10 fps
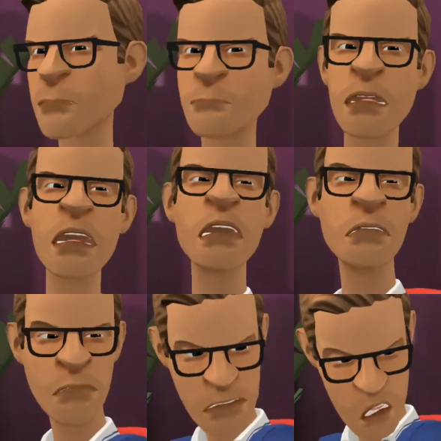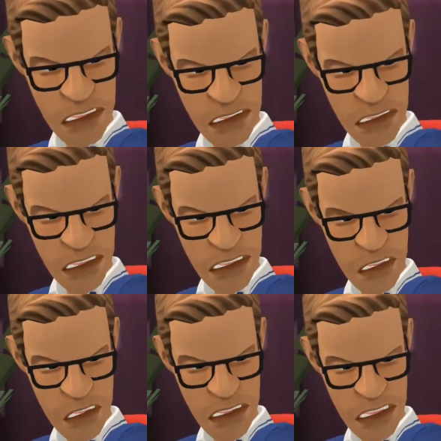Me, who had just
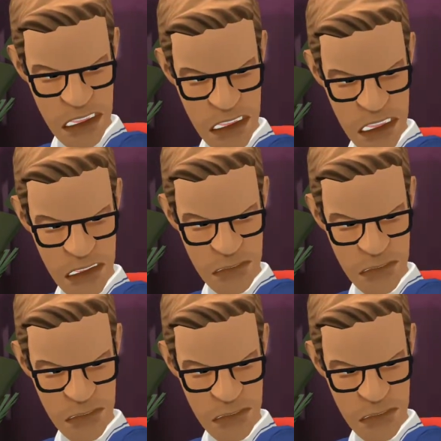turned 18.